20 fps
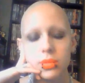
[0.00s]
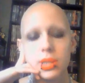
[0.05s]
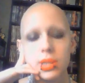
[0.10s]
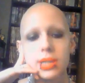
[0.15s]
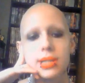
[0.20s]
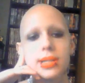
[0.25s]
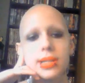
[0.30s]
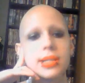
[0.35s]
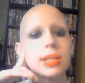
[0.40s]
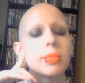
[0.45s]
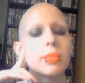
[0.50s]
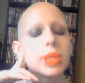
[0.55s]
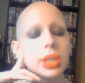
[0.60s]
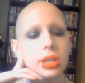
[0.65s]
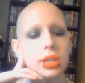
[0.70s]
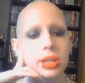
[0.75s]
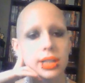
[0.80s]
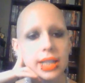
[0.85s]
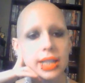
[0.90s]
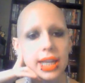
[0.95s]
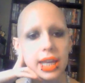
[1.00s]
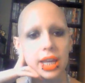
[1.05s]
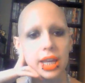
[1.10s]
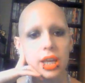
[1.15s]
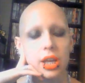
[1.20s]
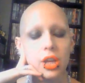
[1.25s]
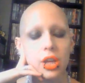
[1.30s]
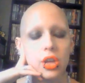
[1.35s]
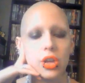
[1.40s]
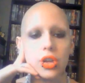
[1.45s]

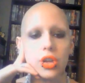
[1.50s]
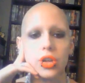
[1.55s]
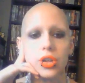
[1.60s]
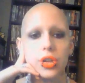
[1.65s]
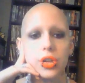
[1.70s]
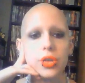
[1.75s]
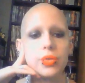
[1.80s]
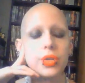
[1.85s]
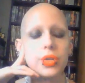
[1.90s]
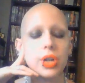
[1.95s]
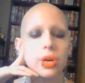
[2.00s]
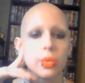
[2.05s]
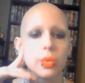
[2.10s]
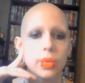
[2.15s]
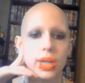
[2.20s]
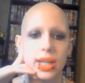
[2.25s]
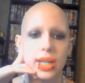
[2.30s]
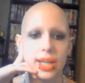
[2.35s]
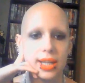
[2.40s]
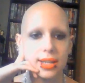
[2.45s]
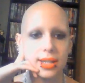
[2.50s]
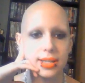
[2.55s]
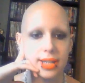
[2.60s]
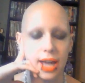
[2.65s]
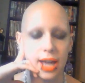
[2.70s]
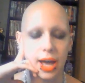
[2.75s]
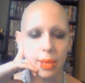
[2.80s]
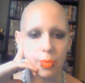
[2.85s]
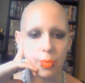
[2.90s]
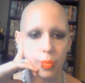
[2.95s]
Similarly, you don't want to end
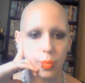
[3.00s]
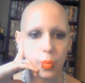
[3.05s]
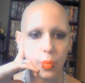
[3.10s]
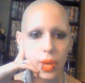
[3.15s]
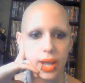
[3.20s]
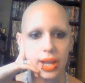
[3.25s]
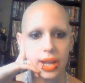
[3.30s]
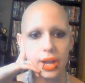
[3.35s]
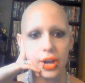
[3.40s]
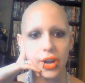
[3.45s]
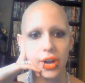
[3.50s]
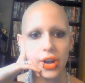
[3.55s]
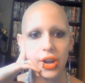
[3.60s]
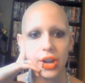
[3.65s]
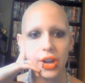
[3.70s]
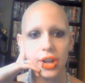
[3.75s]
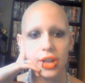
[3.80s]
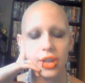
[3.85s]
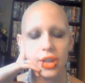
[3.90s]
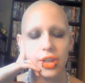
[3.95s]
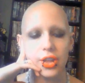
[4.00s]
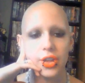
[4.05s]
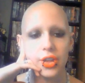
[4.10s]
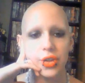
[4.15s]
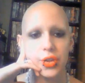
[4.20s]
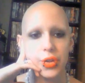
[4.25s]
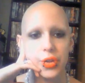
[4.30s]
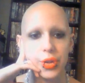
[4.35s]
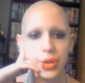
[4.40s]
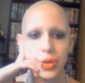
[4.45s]
up where
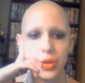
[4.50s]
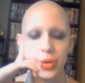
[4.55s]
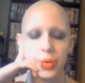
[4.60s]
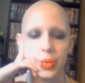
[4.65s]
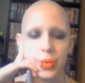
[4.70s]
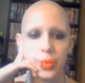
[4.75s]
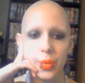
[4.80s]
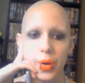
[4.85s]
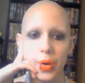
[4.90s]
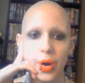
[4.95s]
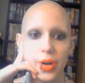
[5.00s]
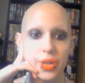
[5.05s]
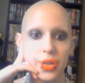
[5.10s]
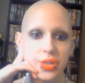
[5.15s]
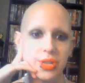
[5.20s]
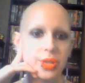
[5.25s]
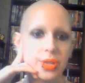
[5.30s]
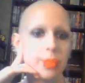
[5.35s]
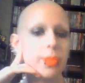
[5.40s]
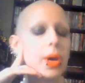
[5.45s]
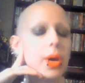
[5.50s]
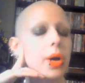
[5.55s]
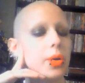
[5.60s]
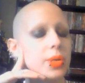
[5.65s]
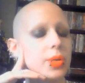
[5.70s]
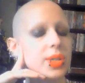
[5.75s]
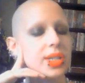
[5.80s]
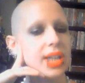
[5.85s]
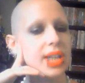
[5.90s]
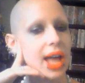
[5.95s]
you are
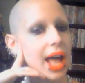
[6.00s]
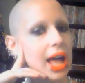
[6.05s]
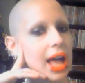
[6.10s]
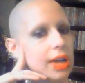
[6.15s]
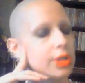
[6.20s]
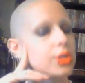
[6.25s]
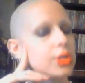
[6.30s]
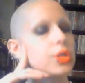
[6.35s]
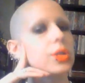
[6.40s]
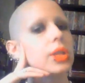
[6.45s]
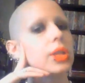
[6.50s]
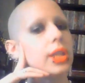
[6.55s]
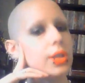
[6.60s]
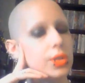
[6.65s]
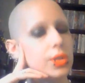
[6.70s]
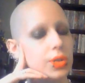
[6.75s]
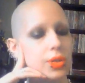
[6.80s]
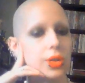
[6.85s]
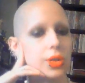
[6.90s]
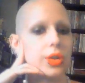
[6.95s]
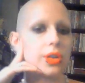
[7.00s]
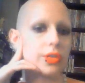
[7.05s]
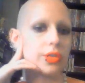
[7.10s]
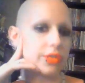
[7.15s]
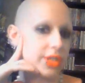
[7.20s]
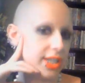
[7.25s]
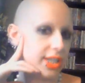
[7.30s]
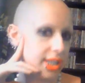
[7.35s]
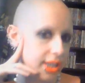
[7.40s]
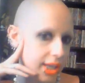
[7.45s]
supposed to actually
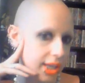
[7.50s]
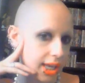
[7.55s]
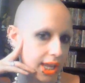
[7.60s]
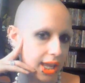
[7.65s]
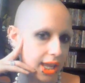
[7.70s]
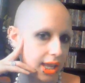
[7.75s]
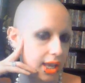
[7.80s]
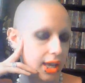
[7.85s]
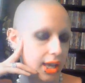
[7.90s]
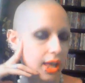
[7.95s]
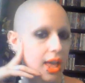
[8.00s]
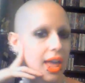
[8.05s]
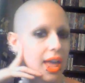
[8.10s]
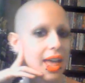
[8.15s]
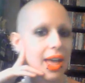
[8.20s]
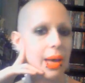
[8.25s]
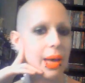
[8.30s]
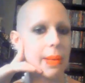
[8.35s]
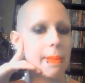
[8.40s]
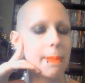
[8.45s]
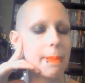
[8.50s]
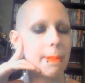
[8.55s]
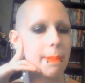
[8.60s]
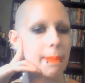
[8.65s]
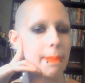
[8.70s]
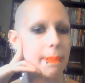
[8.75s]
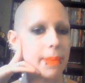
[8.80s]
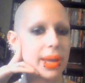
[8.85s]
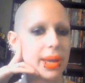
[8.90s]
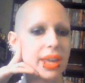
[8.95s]
serve tea,
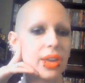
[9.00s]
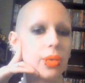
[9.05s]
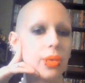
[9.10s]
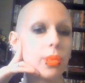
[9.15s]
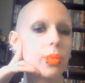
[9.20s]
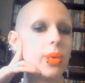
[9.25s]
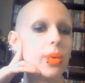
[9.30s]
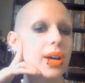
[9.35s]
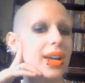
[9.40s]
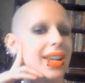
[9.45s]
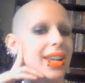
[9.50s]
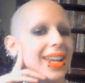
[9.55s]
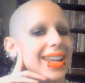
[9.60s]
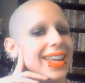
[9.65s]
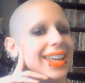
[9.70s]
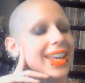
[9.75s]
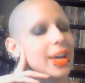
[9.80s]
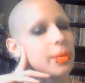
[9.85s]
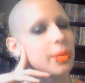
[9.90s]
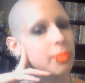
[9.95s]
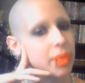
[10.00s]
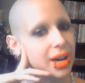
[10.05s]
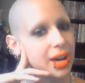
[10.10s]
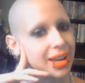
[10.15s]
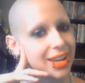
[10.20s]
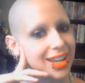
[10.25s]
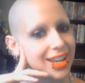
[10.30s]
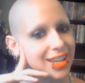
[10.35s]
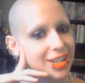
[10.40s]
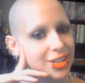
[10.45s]
but you want to get
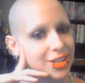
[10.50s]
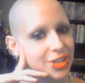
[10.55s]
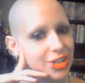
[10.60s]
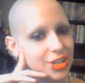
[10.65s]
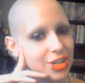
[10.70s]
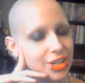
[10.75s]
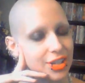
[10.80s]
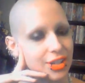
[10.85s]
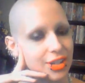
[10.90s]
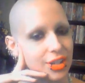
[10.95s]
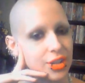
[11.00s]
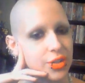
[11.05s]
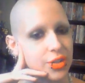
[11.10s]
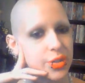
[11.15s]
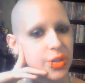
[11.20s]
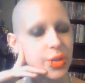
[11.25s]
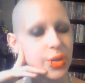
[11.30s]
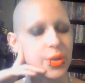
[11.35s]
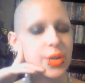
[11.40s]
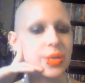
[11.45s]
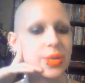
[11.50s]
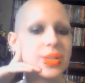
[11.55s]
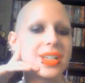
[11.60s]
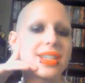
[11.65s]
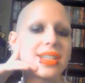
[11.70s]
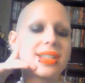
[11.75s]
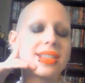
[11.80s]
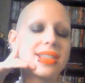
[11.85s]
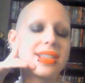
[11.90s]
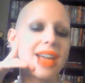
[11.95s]
punished, so you
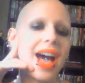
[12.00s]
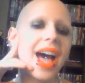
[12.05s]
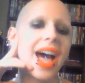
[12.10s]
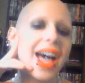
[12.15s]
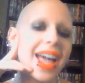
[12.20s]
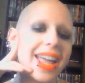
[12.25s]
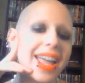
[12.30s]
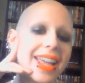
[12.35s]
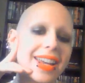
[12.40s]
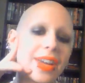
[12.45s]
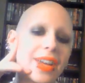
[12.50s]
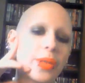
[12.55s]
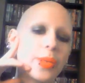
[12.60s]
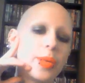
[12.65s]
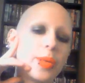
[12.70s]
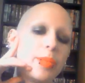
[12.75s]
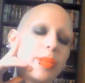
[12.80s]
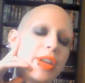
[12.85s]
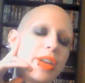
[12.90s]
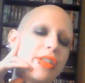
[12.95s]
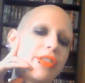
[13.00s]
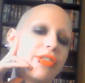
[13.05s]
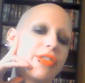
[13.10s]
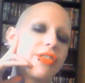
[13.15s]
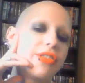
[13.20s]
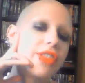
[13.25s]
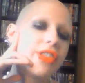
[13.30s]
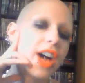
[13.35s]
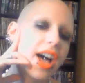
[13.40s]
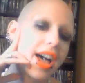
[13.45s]
decide it would be
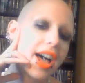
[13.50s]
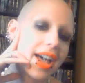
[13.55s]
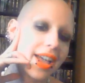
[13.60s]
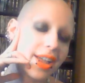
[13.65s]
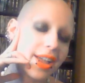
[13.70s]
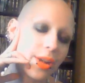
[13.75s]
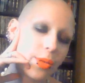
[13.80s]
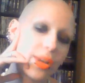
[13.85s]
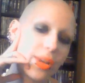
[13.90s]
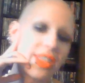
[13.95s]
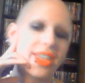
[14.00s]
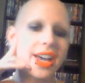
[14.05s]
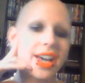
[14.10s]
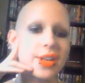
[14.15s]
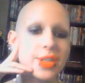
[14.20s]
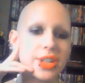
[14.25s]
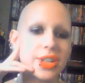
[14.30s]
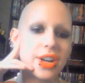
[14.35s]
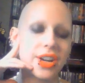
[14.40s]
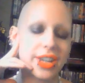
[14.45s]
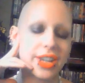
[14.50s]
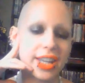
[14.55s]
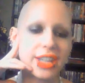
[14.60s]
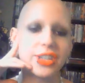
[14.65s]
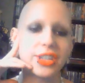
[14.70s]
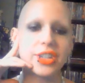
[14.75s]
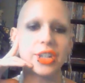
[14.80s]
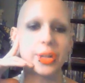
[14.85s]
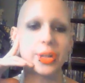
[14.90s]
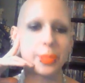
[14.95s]
fun without talking
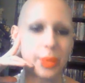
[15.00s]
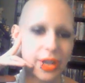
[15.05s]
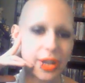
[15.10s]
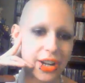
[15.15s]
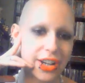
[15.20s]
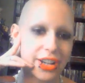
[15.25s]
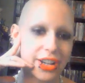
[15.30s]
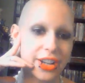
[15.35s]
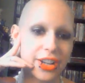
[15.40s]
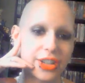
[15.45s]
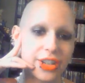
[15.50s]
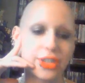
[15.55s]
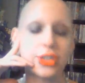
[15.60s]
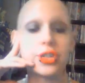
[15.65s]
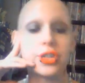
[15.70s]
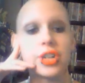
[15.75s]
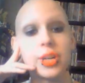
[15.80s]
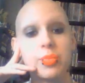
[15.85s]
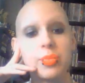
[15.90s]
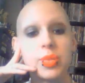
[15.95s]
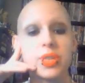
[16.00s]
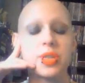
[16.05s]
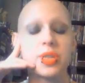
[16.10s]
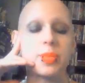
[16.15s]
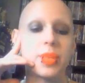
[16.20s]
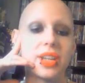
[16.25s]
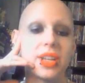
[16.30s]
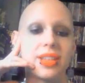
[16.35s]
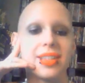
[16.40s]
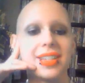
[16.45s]
to your partner to trip and
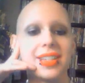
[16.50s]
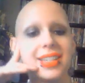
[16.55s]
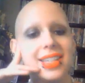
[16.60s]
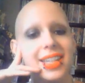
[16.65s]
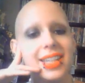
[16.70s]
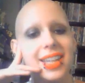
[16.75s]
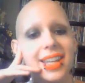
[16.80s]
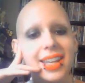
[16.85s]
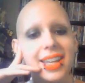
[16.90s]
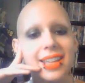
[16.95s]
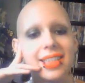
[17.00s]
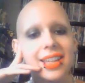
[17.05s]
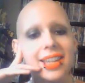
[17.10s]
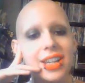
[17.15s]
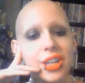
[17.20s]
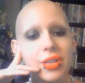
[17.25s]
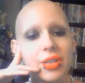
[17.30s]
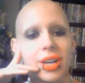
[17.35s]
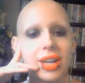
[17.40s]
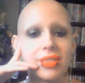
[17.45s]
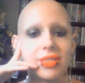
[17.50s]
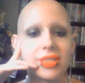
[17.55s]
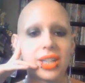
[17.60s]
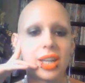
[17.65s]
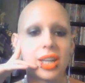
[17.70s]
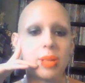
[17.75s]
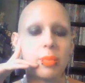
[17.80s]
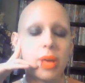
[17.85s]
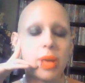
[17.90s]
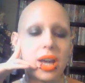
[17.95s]
spill the tea, and then you have to
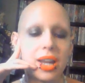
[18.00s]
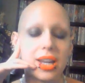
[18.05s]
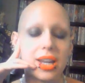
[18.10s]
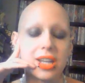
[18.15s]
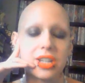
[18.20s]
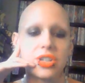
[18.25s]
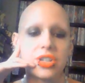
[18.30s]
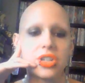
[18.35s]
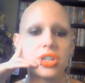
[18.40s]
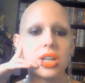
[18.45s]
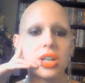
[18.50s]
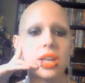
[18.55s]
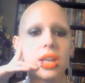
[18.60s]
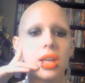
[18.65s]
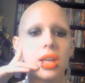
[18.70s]
get punished.